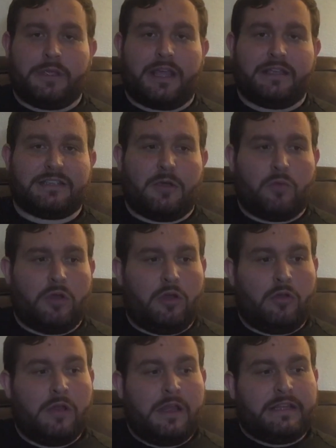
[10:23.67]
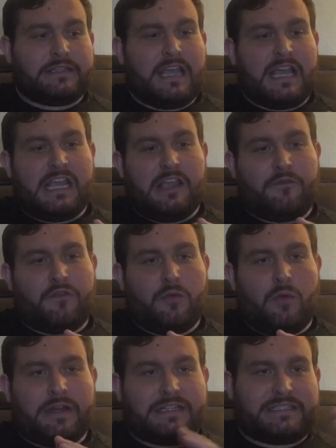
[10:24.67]
because I will tell you, if you
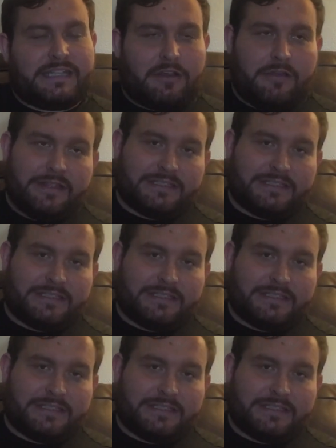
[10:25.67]
want a stingray